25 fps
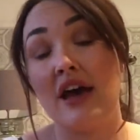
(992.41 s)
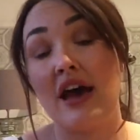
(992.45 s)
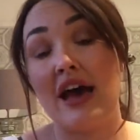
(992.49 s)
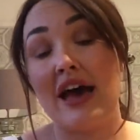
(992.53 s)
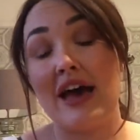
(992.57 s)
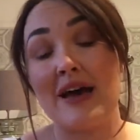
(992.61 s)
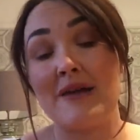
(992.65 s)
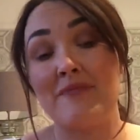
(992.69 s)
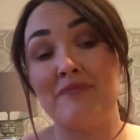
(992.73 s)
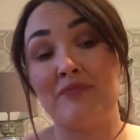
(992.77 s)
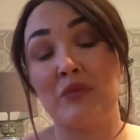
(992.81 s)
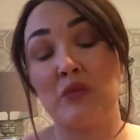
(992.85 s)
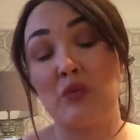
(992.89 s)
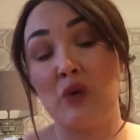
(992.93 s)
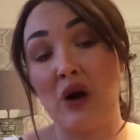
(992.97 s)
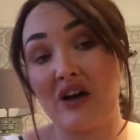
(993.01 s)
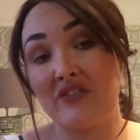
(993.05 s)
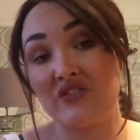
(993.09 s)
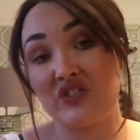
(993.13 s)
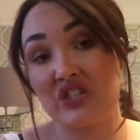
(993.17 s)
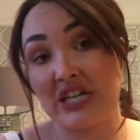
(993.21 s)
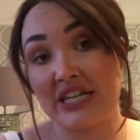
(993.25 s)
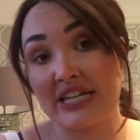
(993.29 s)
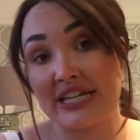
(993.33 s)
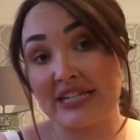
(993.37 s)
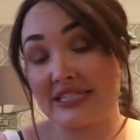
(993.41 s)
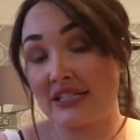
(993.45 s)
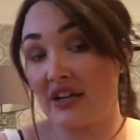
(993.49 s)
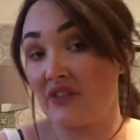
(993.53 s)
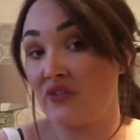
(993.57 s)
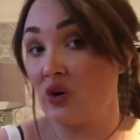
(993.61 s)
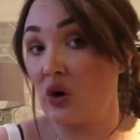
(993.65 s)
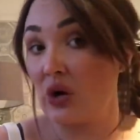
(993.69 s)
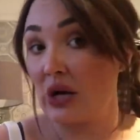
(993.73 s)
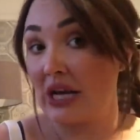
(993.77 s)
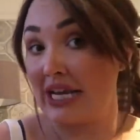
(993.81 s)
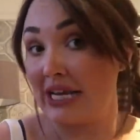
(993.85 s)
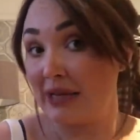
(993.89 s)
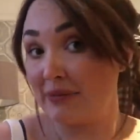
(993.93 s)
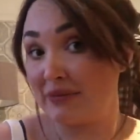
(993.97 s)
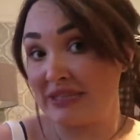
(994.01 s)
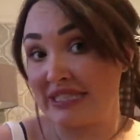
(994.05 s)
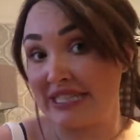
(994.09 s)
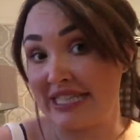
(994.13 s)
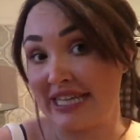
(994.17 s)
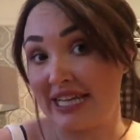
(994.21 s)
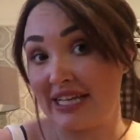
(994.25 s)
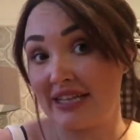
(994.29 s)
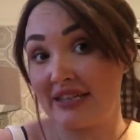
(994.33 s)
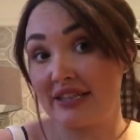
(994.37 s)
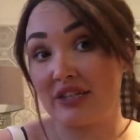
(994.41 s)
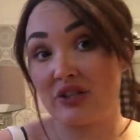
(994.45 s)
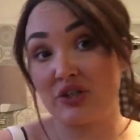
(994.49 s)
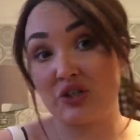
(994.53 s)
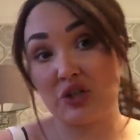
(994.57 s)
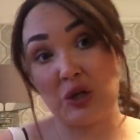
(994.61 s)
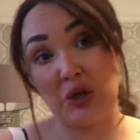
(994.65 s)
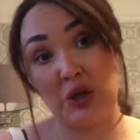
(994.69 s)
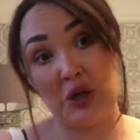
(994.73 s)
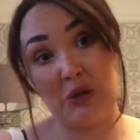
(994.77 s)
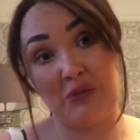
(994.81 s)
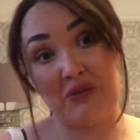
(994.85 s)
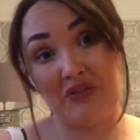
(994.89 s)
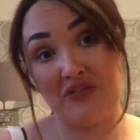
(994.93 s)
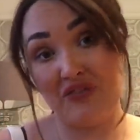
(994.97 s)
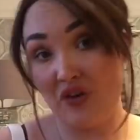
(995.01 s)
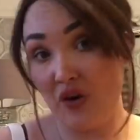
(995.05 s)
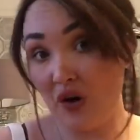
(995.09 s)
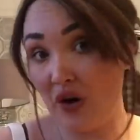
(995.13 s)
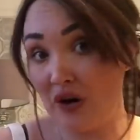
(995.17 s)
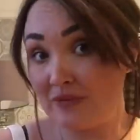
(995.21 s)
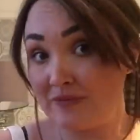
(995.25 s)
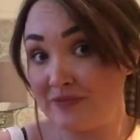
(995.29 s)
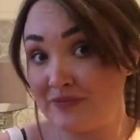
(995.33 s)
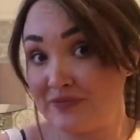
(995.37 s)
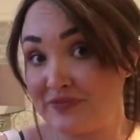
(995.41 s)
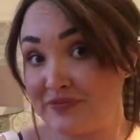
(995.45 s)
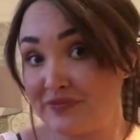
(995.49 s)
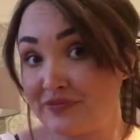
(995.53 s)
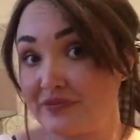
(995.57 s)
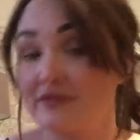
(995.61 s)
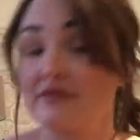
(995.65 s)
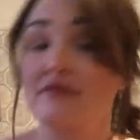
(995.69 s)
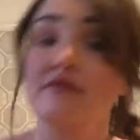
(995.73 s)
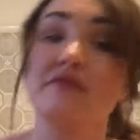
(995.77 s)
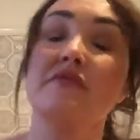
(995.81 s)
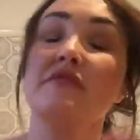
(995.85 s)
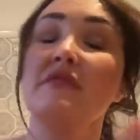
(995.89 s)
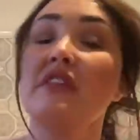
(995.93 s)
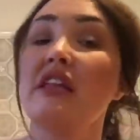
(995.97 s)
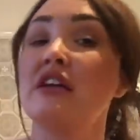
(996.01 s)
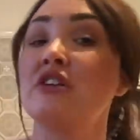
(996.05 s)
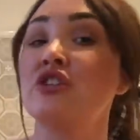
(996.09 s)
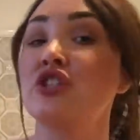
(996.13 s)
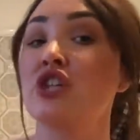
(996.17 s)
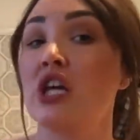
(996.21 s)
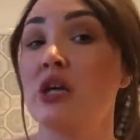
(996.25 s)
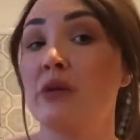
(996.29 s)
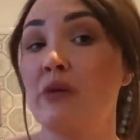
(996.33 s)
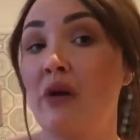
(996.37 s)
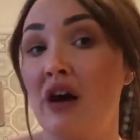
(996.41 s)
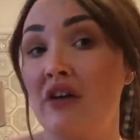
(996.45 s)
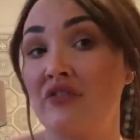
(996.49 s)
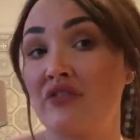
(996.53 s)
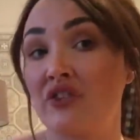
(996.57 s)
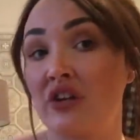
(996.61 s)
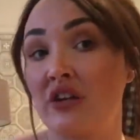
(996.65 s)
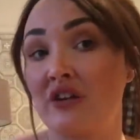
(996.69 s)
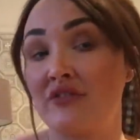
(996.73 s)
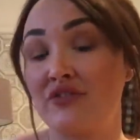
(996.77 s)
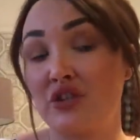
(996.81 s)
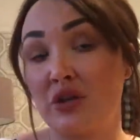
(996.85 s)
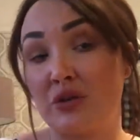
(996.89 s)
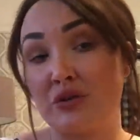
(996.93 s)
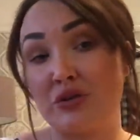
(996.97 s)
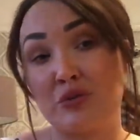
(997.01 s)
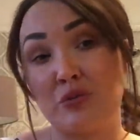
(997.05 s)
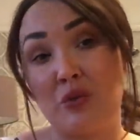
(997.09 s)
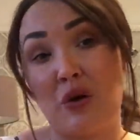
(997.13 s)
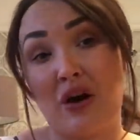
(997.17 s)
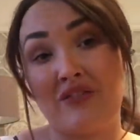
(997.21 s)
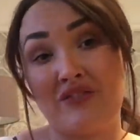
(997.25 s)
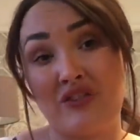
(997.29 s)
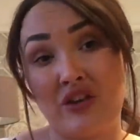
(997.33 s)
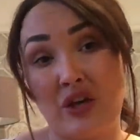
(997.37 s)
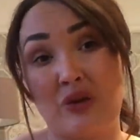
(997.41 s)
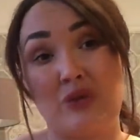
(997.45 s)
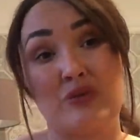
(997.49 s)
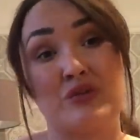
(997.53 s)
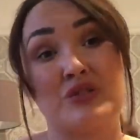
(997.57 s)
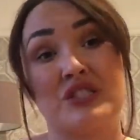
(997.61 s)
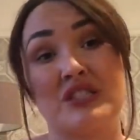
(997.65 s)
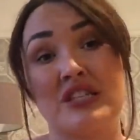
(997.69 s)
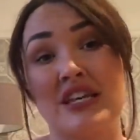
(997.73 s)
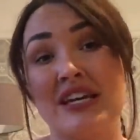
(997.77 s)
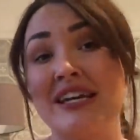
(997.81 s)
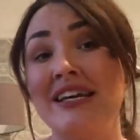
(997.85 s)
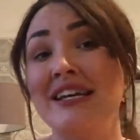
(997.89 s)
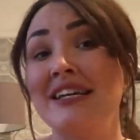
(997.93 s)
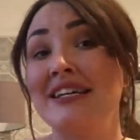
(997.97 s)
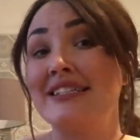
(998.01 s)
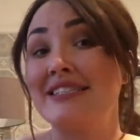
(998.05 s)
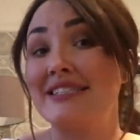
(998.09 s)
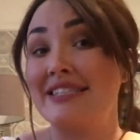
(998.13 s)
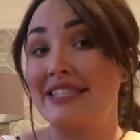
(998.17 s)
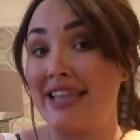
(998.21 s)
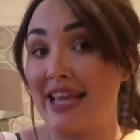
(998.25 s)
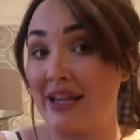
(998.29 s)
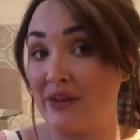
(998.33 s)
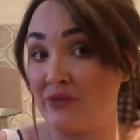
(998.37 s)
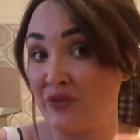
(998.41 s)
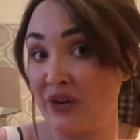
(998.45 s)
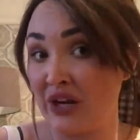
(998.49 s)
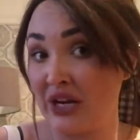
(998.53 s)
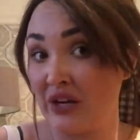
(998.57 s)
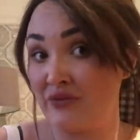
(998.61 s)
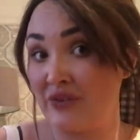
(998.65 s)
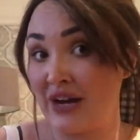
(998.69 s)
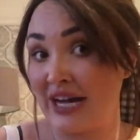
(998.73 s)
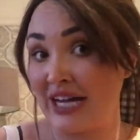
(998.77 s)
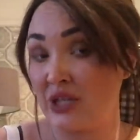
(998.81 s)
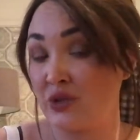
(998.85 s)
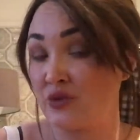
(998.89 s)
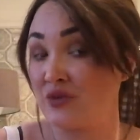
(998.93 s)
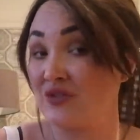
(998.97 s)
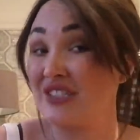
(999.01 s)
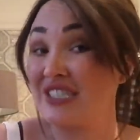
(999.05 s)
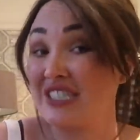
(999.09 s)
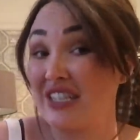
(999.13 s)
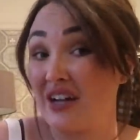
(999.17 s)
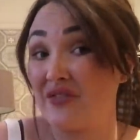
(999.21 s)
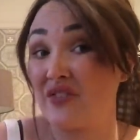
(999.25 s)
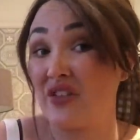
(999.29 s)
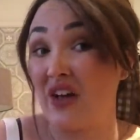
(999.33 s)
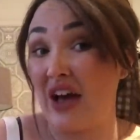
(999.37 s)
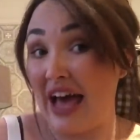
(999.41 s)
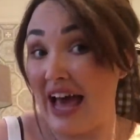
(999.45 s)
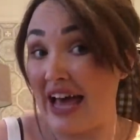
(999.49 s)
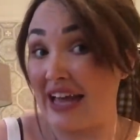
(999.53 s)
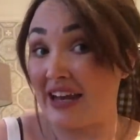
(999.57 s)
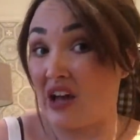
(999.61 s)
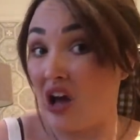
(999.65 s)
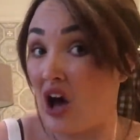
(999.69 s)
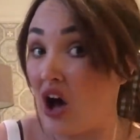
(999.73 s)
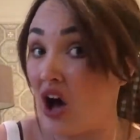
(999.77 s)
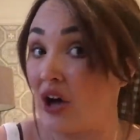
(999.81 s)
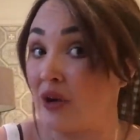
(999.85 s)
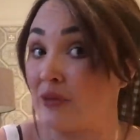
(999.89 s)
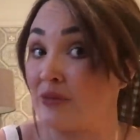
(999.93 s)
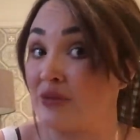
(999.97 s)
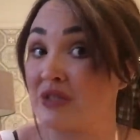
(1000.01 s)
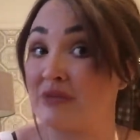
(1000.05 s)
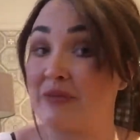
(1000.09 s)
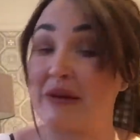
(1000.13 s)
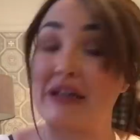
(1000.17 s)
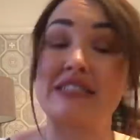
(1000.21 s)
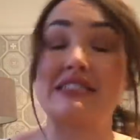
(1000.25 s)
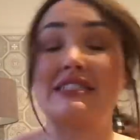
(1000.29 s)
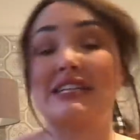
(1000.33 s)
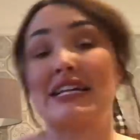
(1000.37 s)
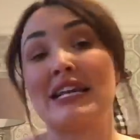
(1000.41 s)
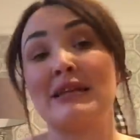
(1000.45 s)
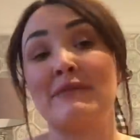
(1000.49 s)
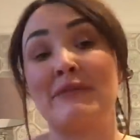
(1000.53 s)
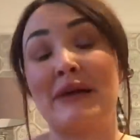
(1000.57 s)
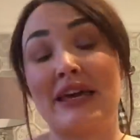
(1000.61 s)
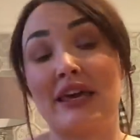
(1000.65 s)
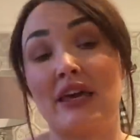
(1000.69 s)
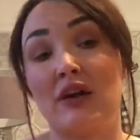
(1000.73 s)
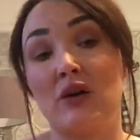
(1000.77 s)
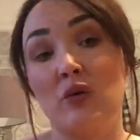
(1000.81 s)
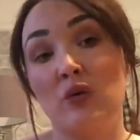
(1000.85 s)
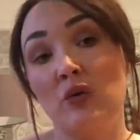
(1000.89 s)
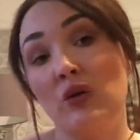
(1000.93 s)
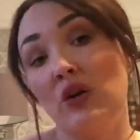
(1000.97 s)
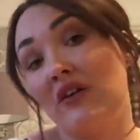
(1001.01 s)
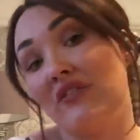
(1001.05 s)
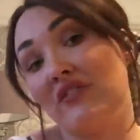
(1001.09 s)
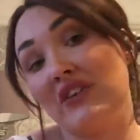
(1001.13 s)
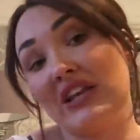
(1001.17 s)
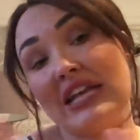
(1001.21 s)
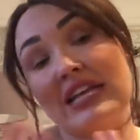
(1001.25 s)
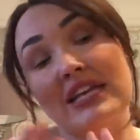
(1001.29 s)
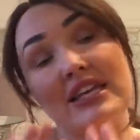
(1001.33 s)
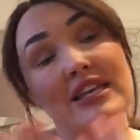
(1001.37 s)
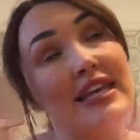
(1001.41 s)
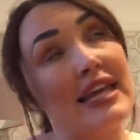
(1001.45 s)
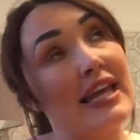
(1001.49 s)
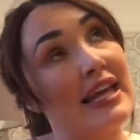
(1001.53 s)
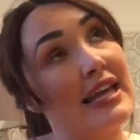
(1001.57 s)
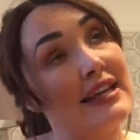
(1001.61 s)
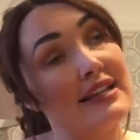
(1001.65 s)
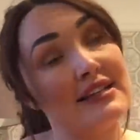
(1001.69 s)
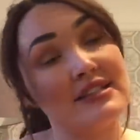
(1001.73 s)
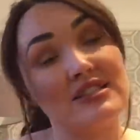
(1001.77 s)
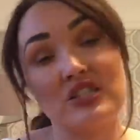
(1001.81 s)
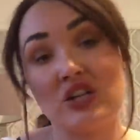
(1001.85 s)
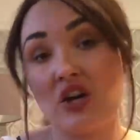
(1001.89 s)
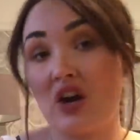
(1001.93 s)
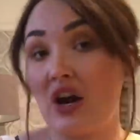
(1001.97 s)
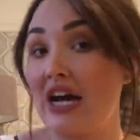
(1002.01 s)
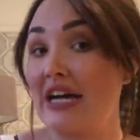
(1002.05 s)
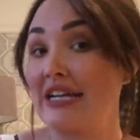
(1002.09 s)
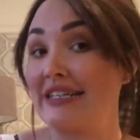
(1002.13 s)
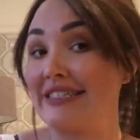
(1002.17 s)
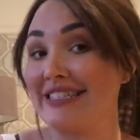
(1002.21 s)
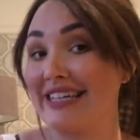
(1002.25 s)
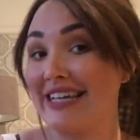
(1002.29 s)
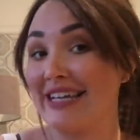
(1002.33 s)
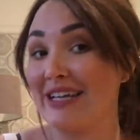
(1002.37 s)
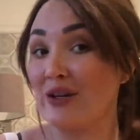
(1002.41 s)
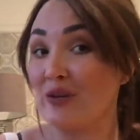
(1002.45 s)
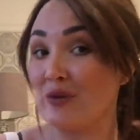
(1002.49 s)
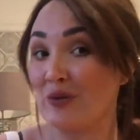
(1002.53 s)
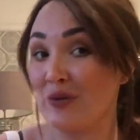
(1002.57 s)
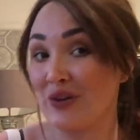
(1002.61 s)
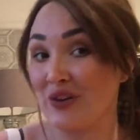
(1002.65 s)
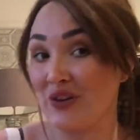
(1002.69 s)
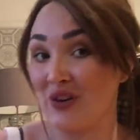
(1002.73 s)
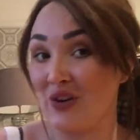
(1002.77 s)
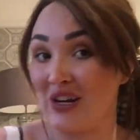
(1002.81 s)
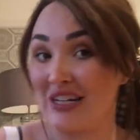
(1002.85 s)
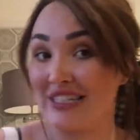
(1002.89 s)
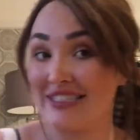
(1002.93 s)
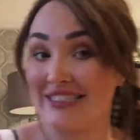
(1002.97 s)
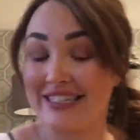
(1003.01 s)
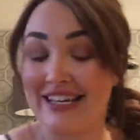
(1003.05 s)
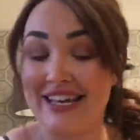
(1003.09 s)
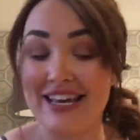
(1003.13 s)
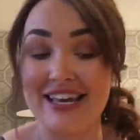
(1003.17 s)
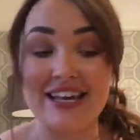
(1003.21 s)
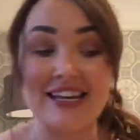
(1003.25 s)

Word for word: Um, but what I've done is I've got clips in it that I show you before, I show you after, and I've showed you what I've used to then rearrange with stuff that I had at home to basically make it all lovely and neat and tidy and organised.